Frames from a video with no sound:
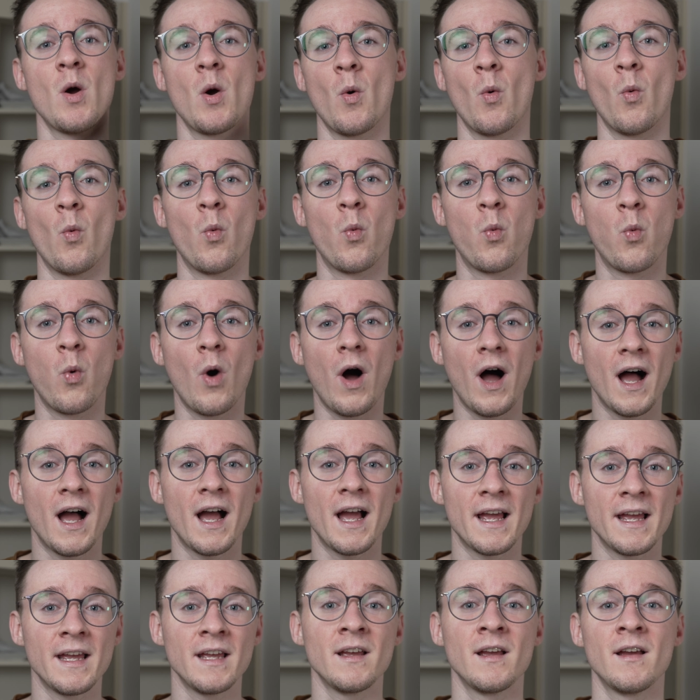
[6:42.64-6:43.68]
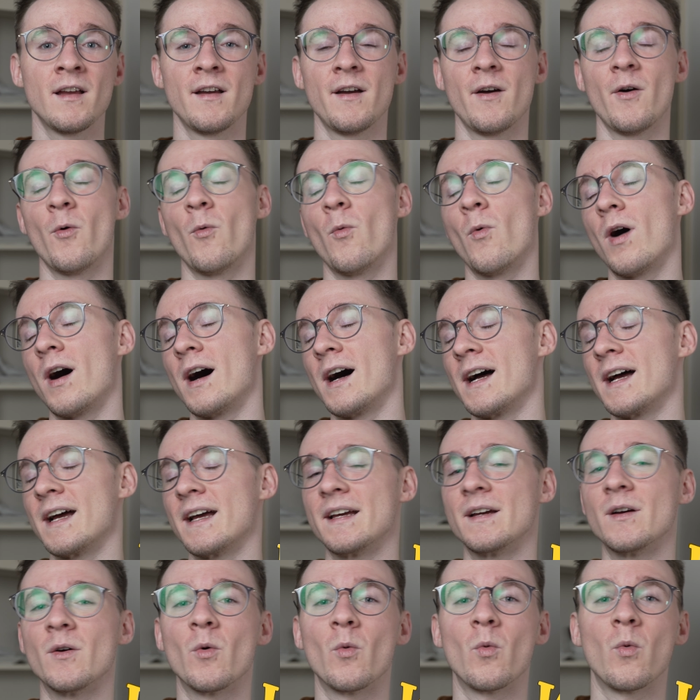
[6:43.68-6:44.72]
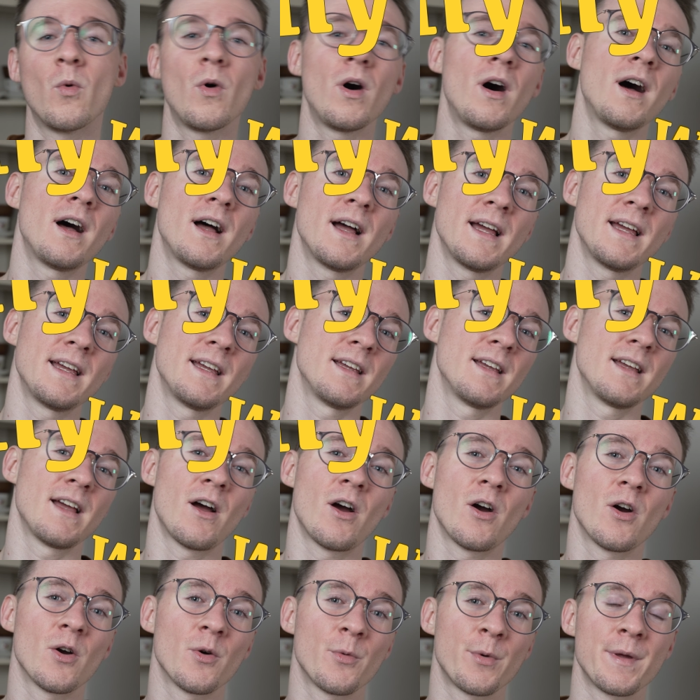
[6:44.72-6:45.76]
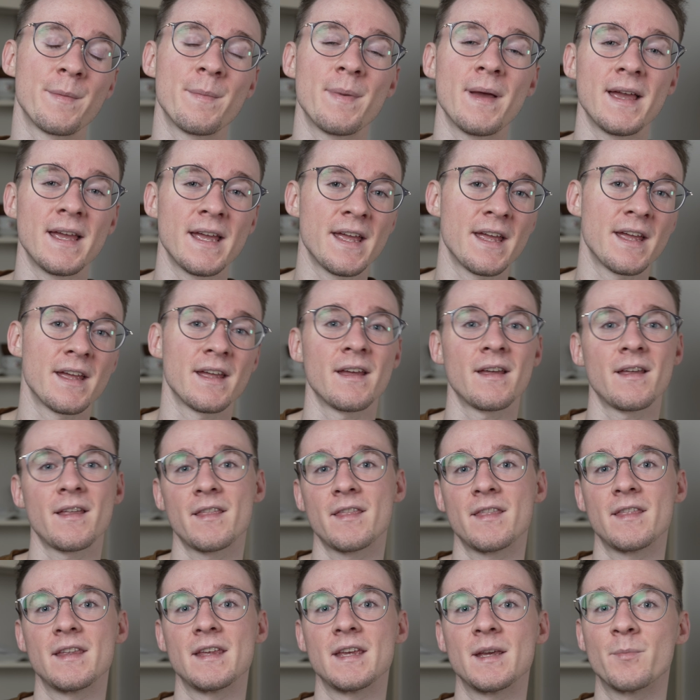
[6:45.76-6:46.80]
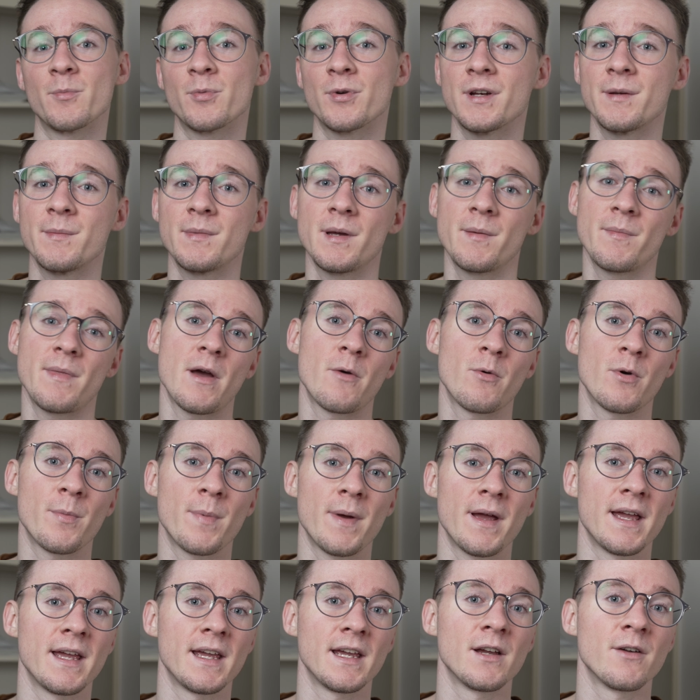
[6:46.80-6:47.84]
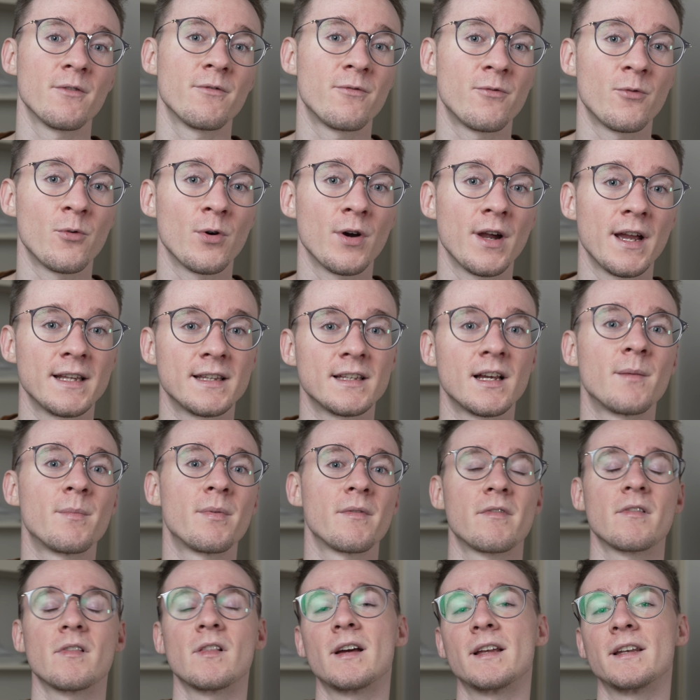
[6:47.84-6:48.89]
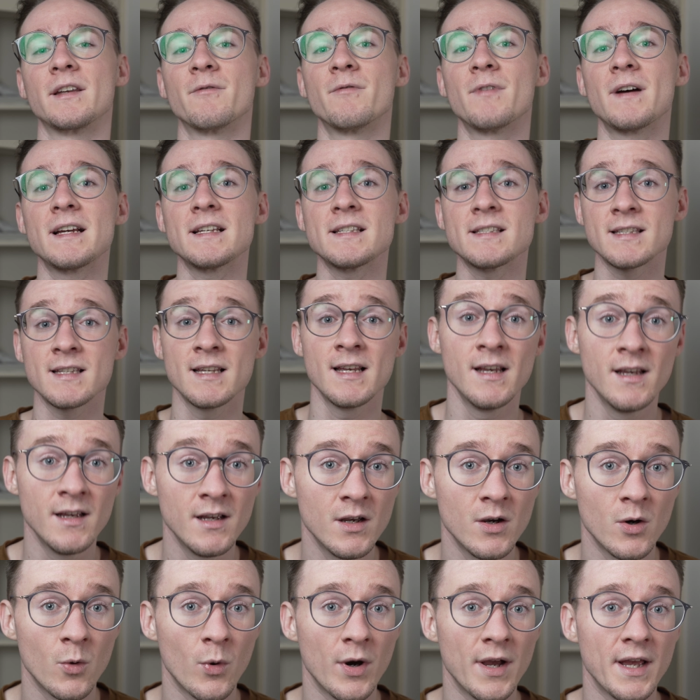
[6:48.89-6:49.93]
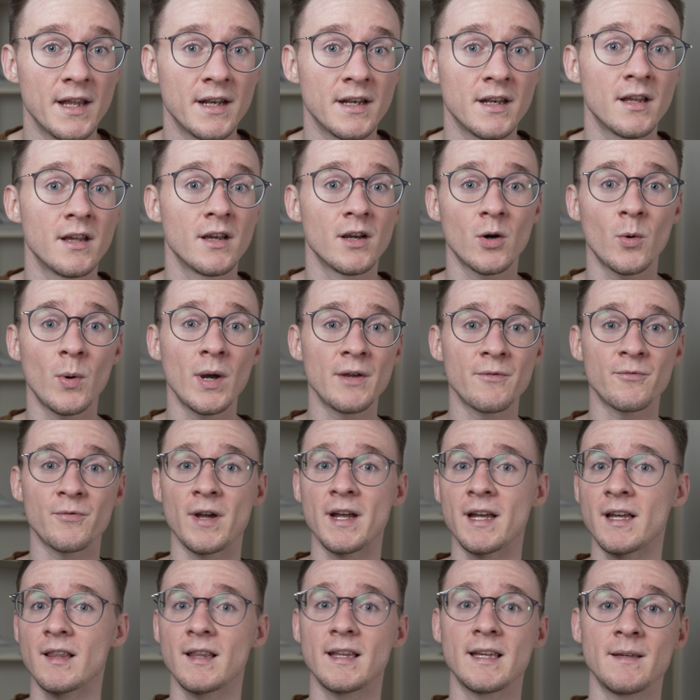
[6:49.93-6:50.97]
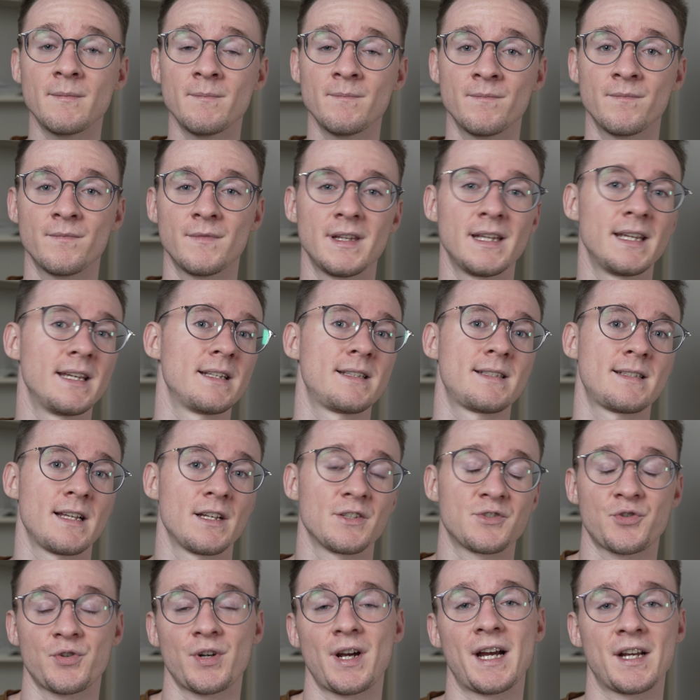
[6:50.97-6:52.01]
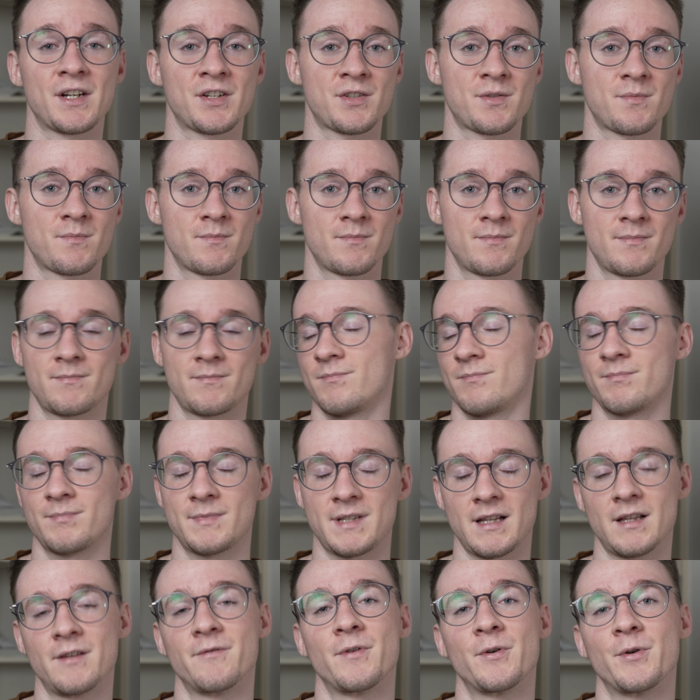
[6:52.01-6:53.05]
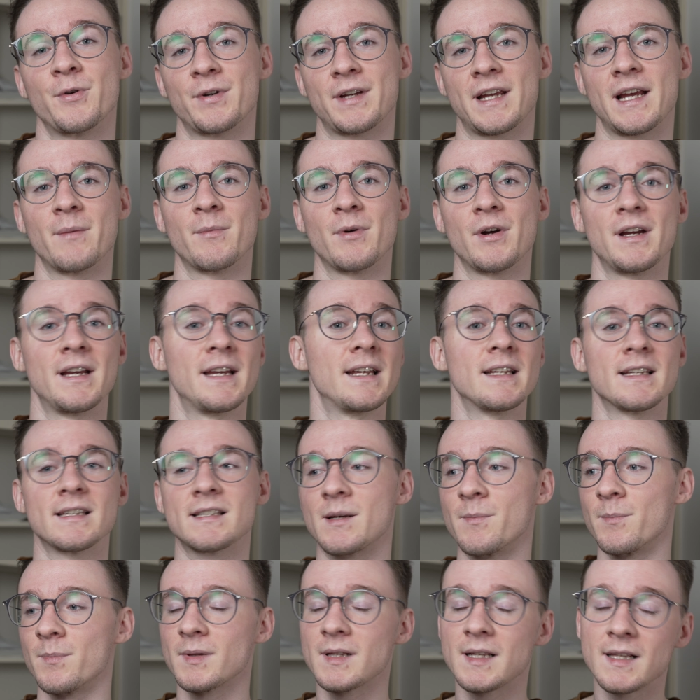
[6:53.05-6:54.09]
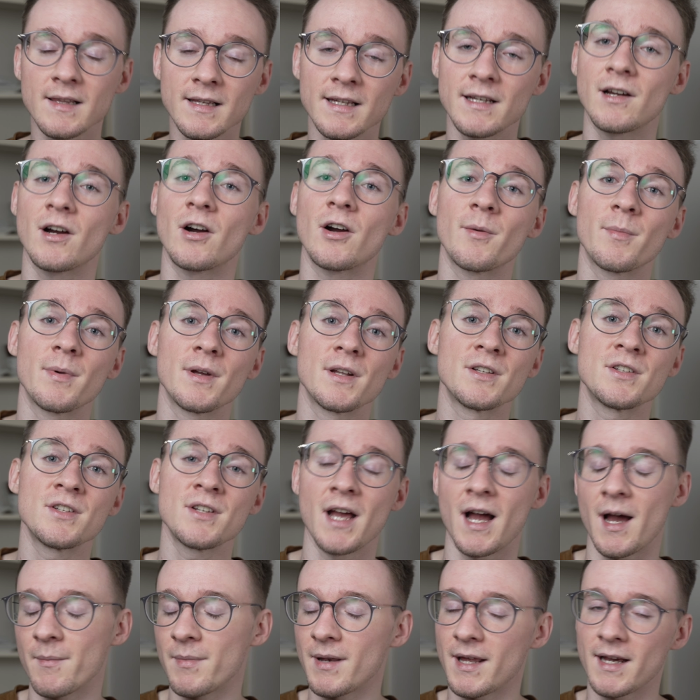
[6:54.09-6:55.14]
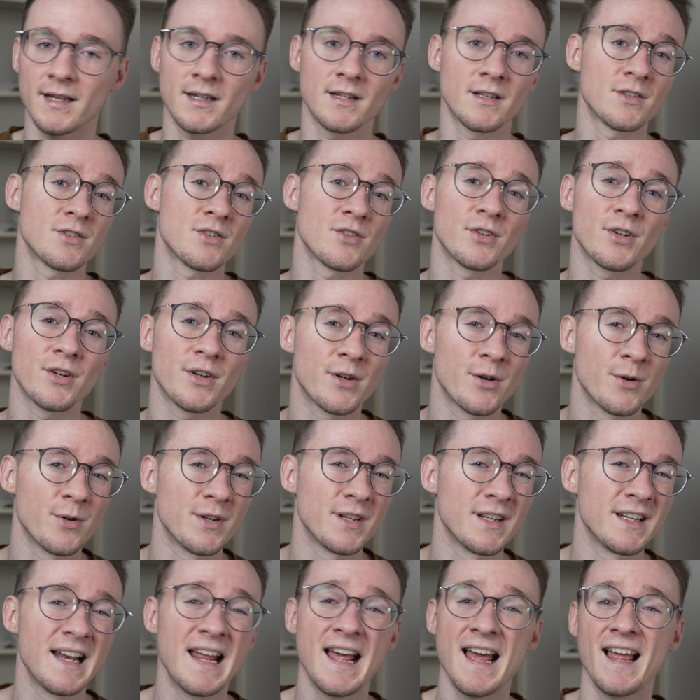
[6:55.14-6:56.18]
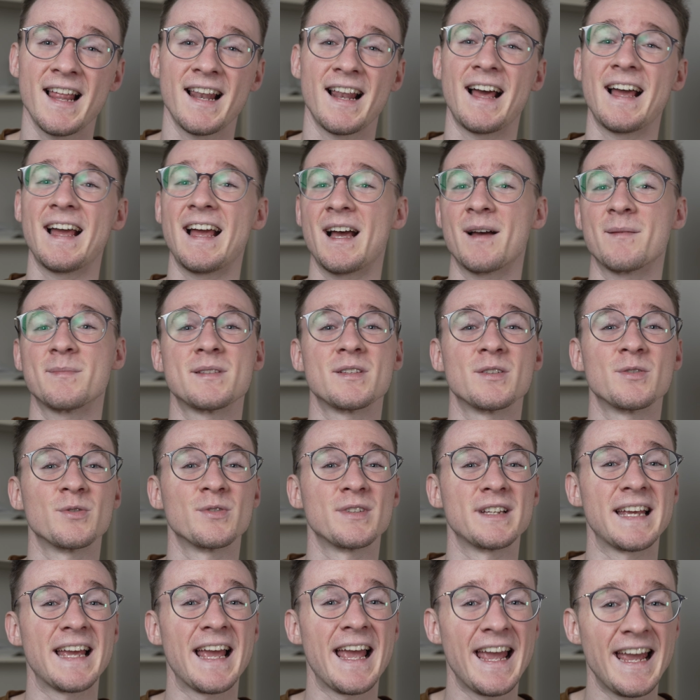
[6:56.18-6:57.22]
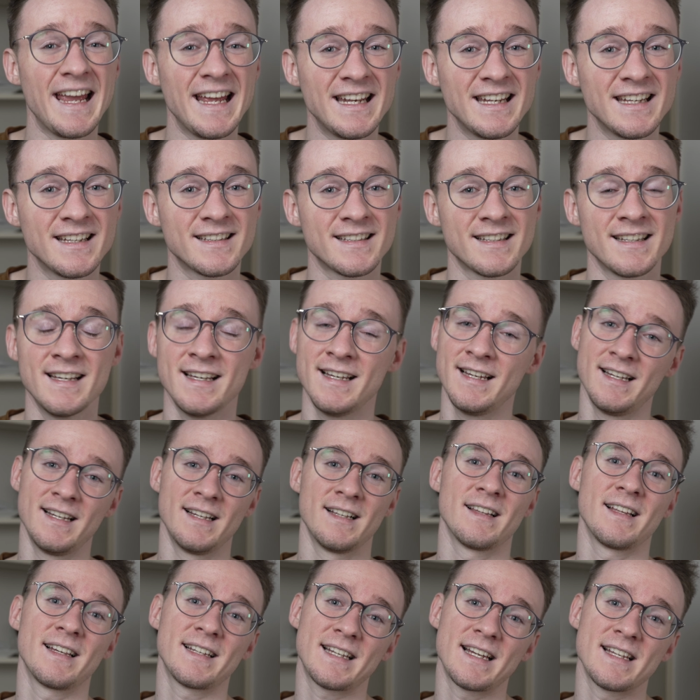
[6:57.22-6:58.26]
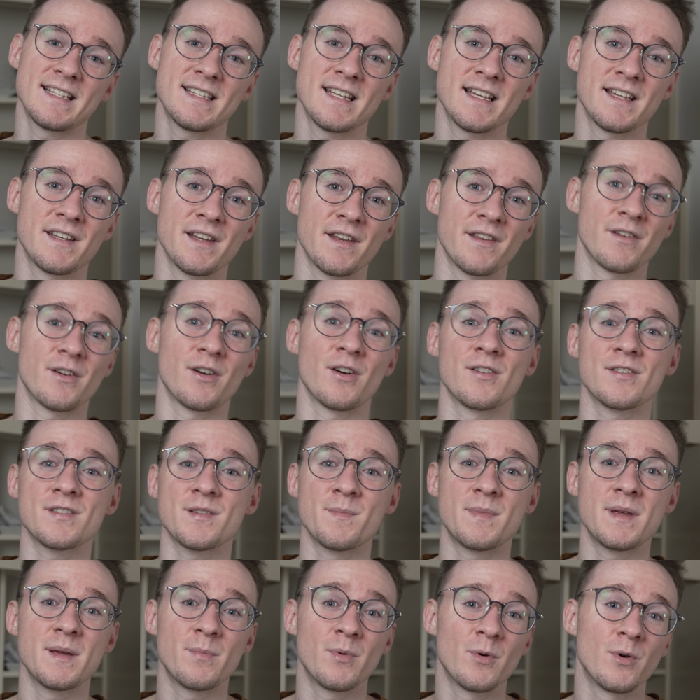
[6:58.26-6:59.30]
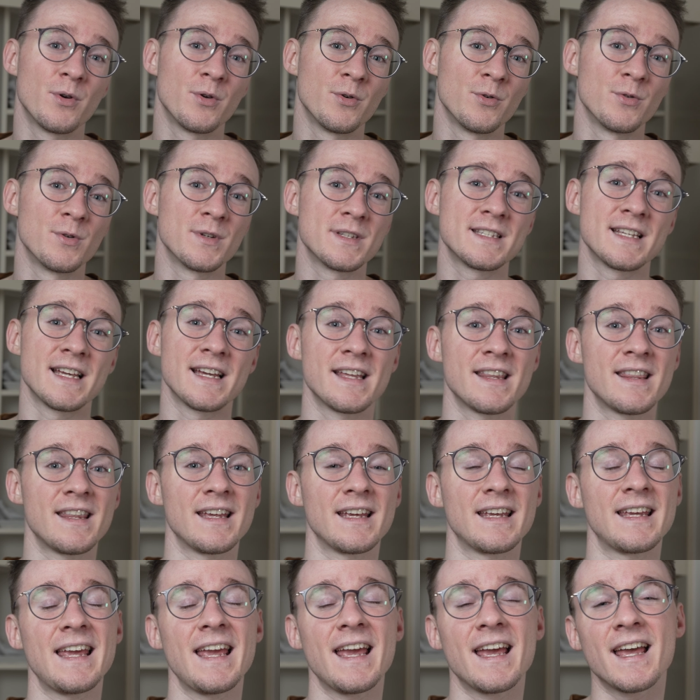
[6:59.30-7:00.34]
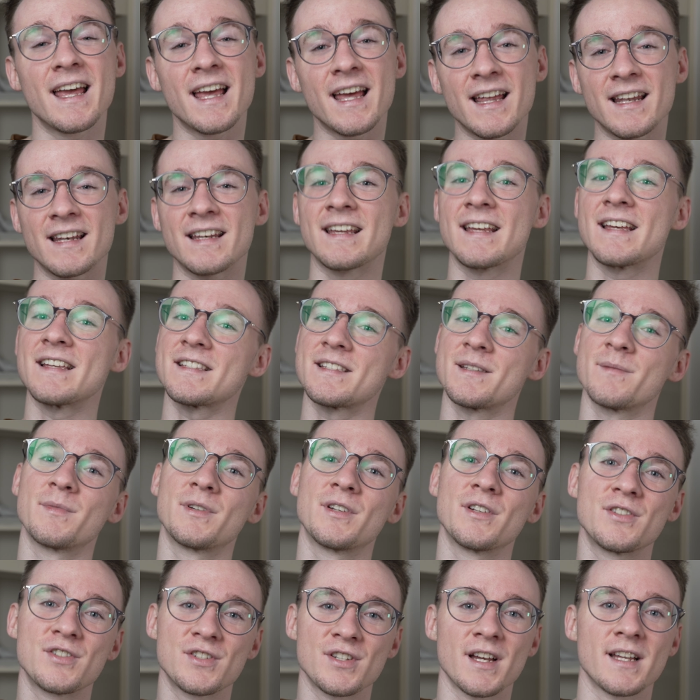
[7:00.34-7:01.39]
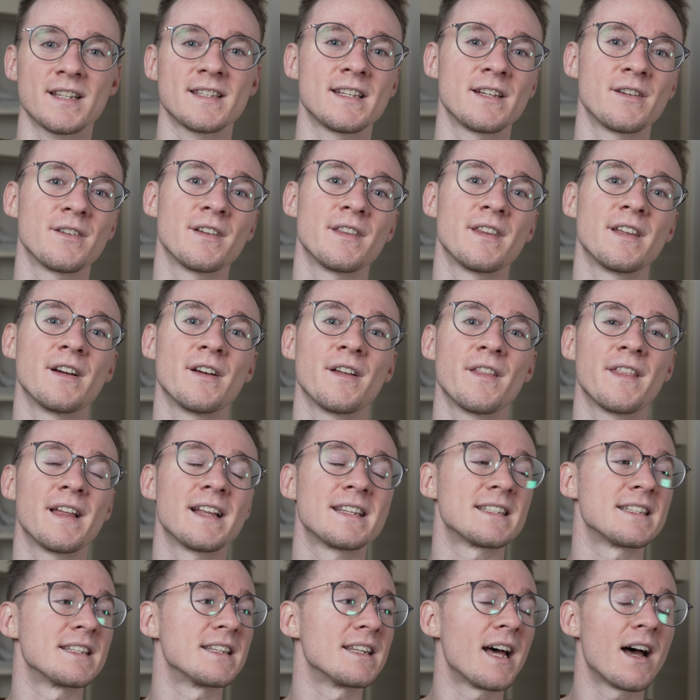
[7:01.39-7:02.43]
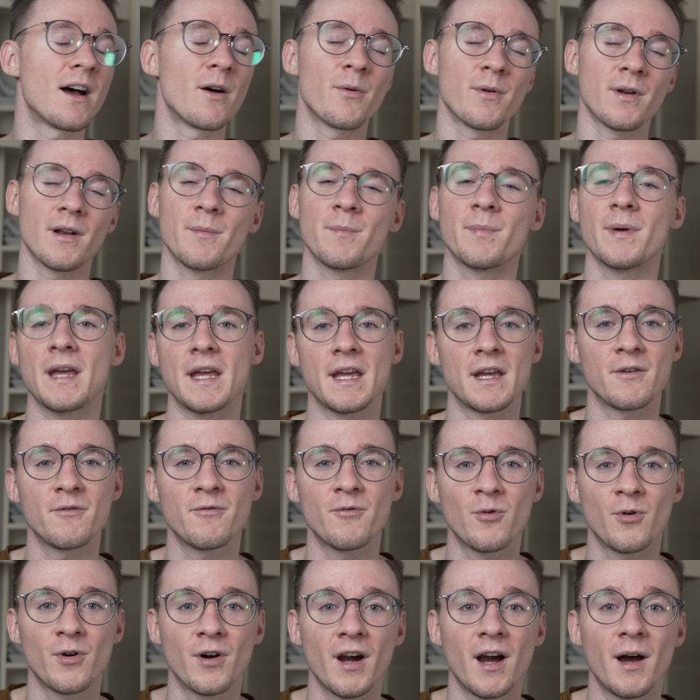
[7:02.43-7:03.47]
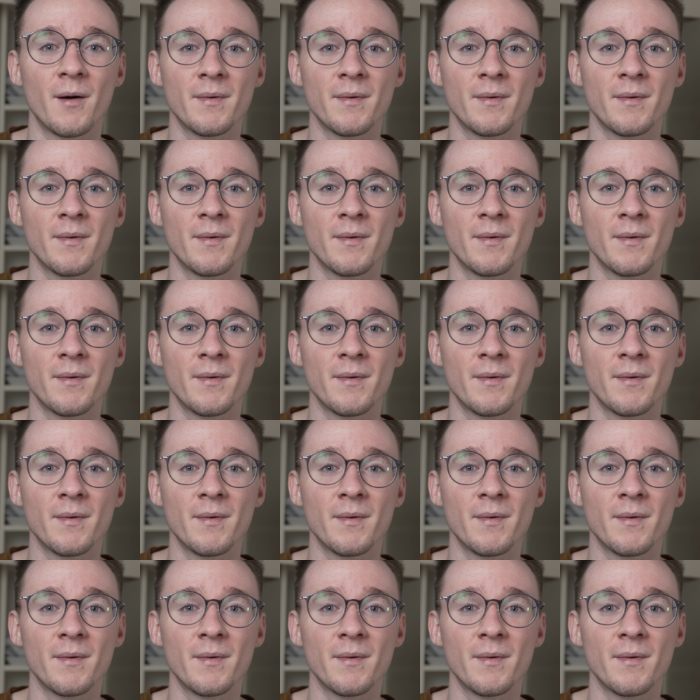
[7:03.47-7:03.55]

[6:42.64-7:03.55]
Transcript: Why are we paying the premium that we're paying for a top-of-the-line device when, quite frankly, it's a trash telephoto camera? It is completely garbage. I'm not going to sugarcoat it. I absolutely hate it. Like I said, there are some people who say they can get some good shots here and there. That's not what I'm paying for.